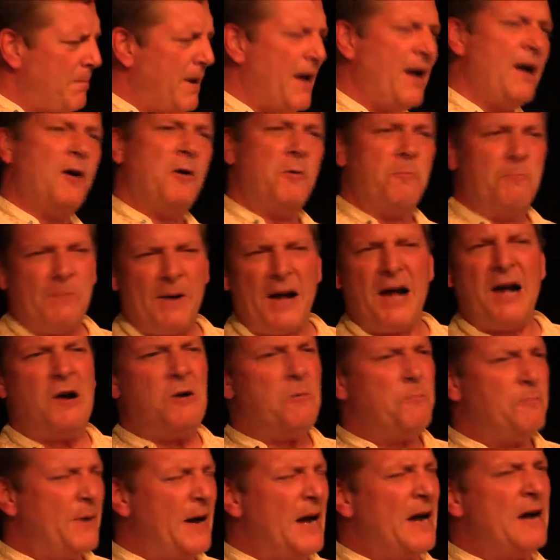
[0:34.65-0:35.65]
pow,
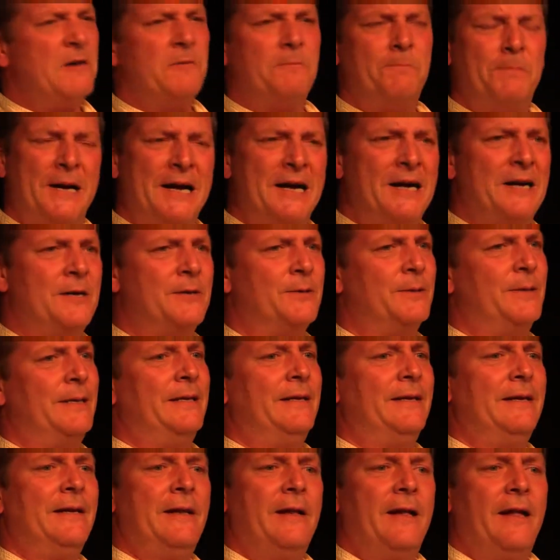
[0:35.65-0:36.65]
pow, pow,
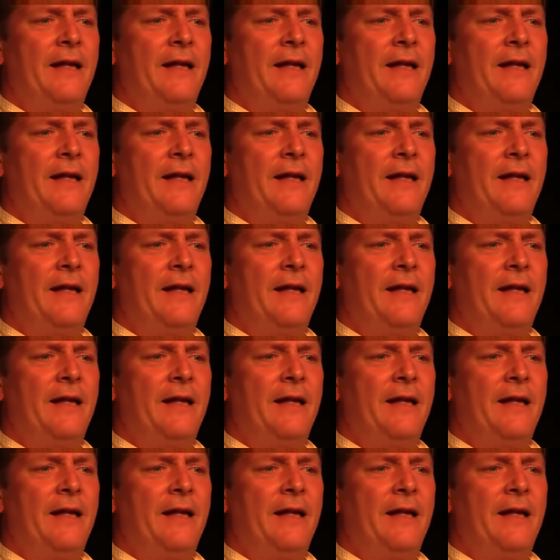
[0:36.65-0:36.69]
pow.